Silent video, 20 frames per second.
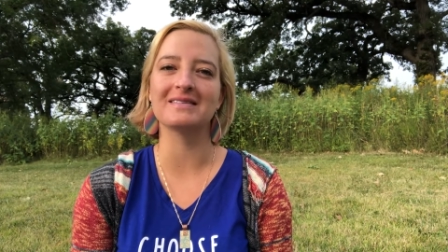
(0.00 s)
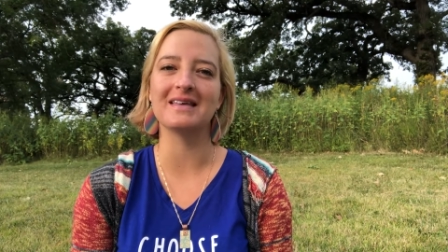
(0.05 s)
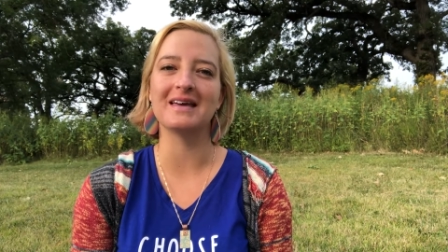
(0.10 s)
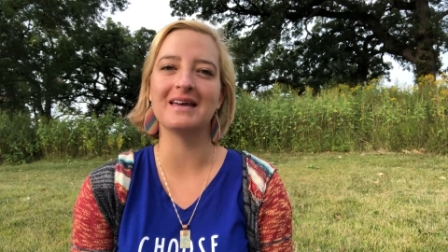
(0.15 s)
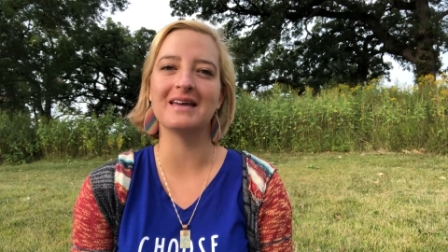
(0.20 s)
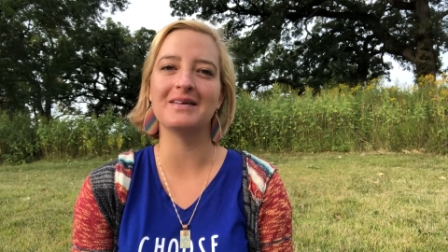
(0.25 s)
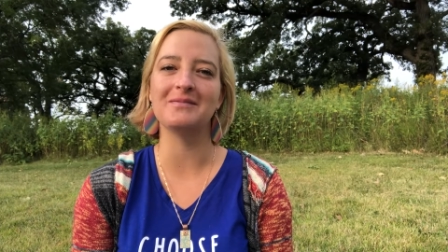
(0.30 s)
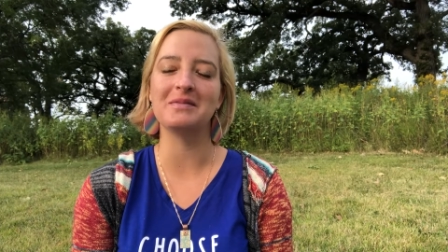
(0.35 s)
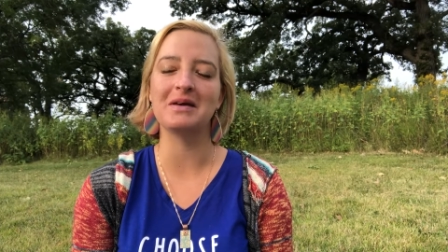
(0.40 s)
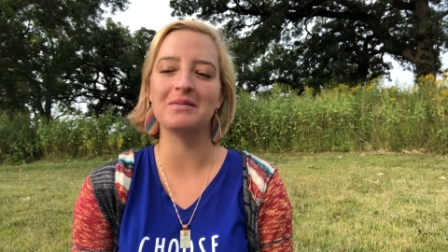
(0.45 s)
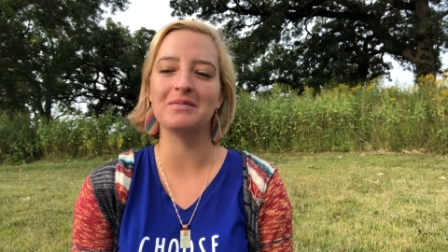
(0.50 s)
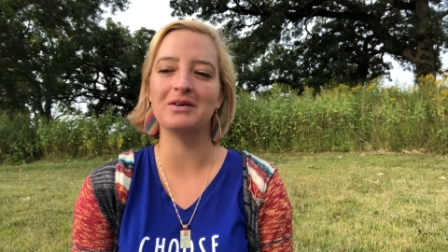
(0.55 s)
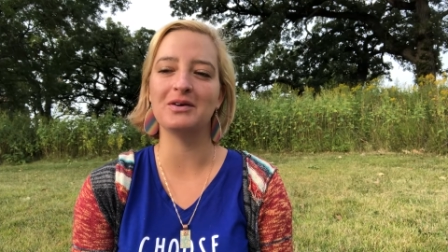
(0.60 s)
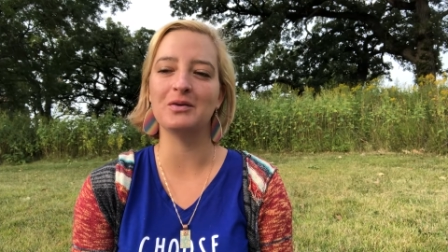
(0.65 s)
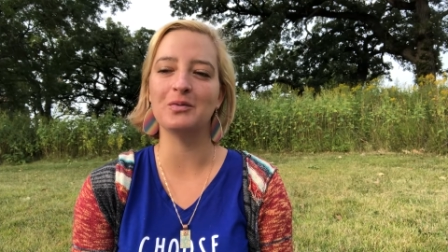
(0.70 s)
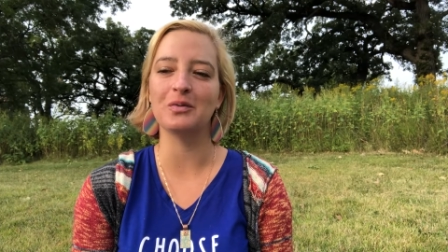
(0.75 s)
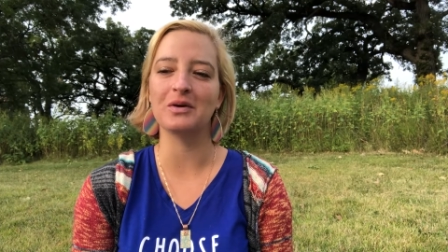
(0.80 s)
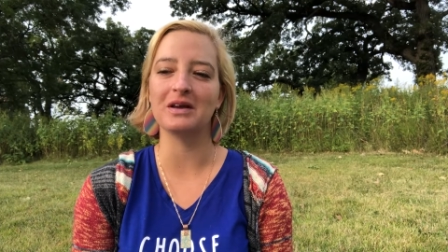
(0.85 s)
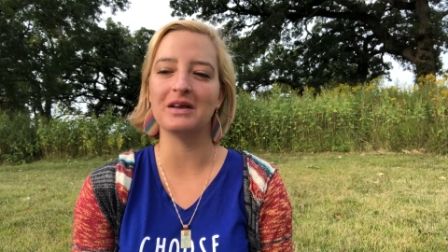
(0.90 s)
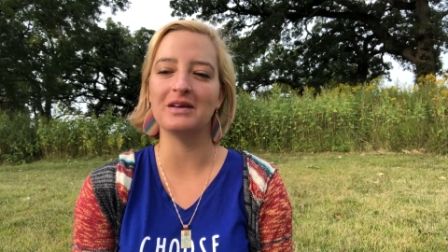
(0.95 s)
that maybe
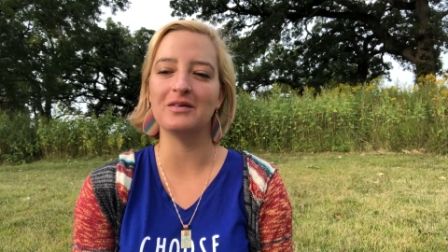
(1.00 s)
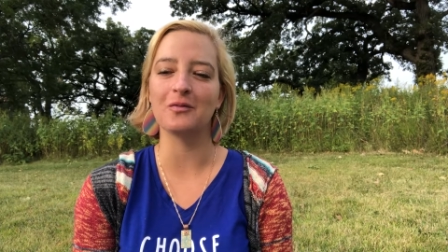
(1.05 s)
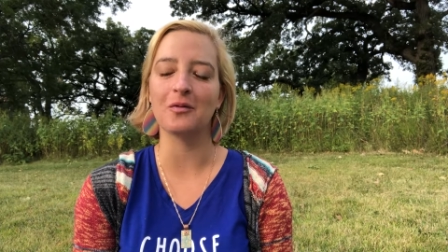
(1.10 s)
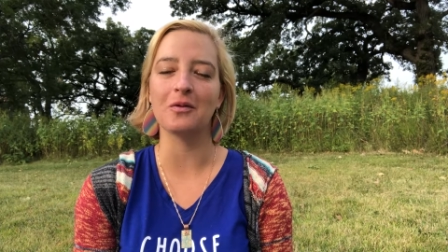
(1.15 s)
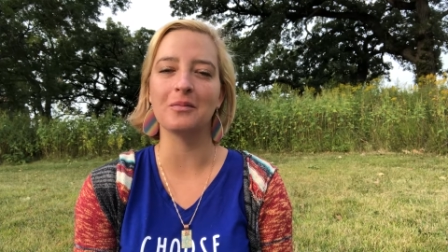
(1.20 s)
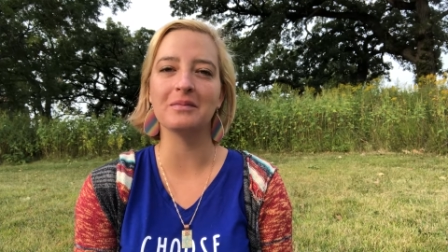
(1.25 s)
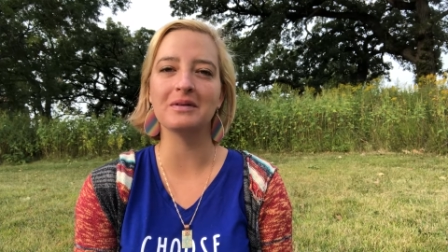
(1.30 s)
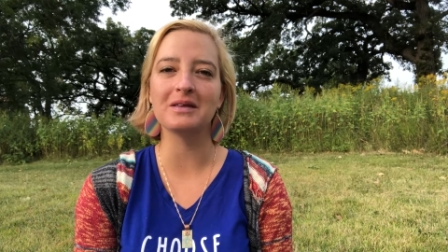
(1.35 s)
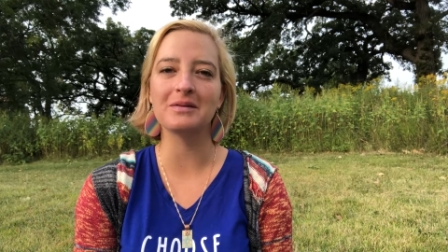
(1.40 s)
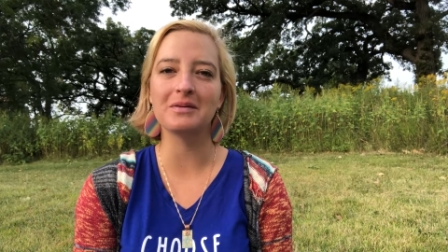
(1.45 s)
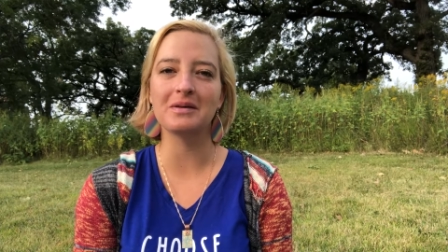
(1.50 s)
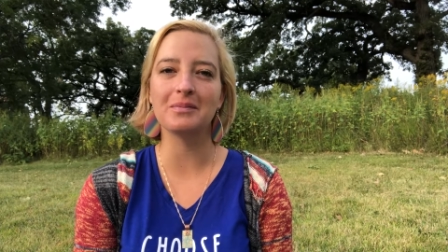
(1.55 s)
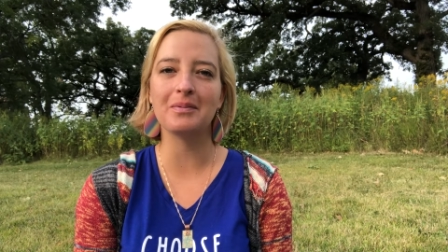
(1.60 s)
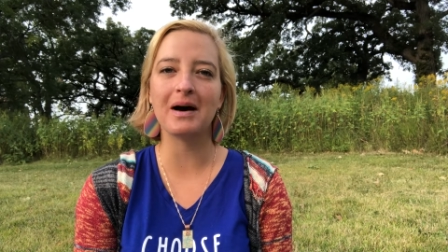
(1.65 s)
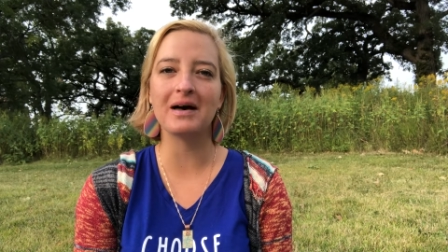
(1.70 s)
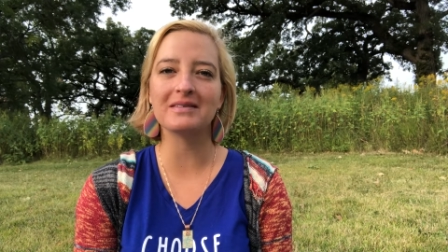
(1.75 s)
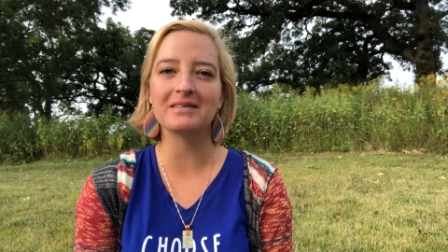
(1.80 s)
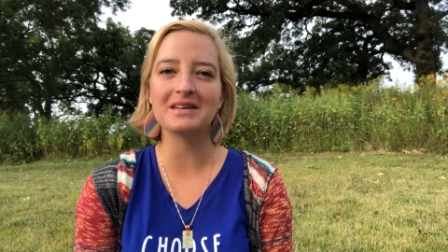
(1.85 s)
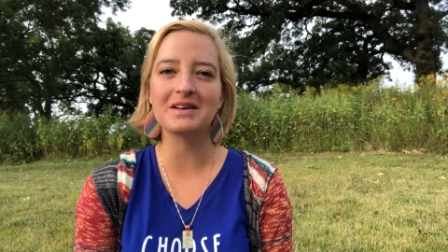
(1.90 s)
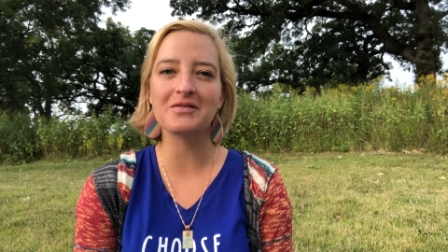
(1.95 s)
you wouldn't normally be
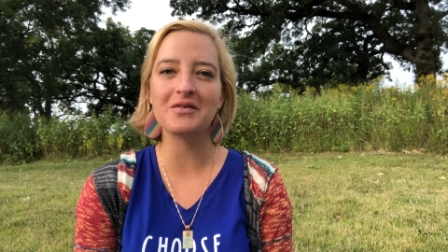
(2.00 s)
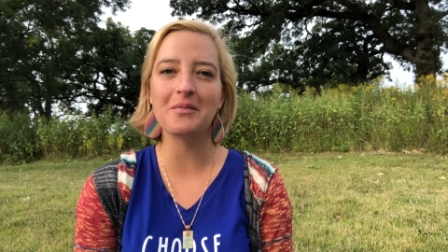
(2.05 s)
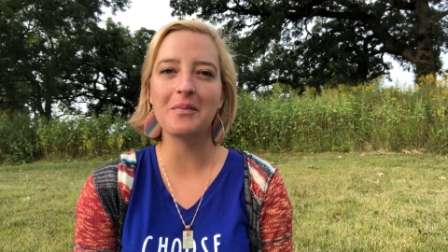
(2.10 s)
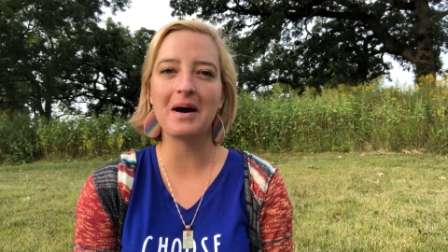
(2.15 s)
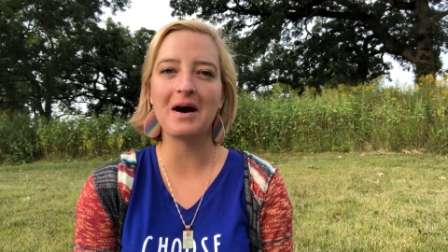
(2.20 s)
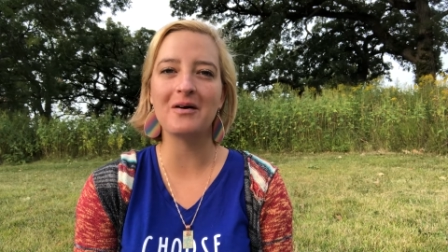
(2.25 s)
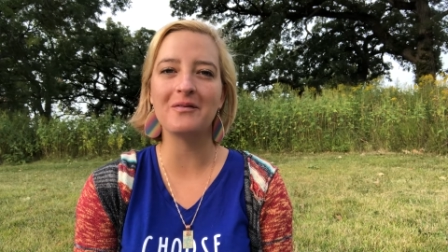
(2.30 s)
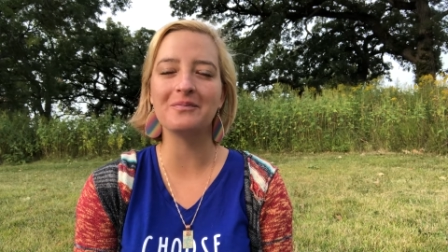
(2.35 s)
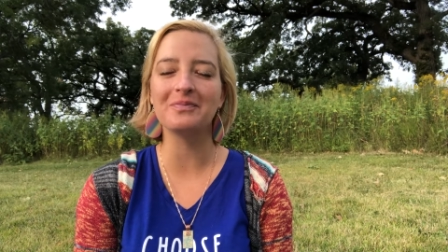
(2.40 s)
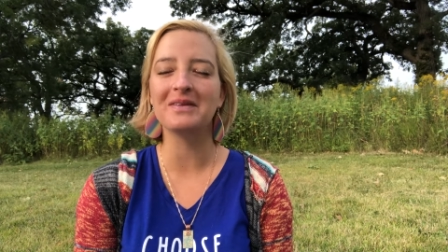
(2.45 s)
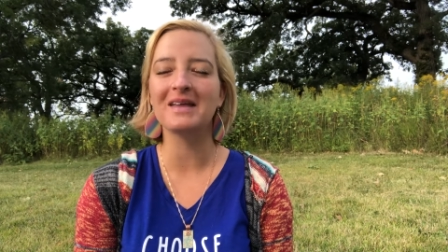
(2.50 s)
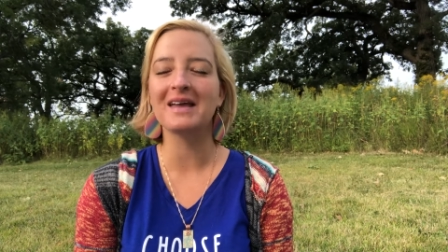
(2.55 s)
positive about.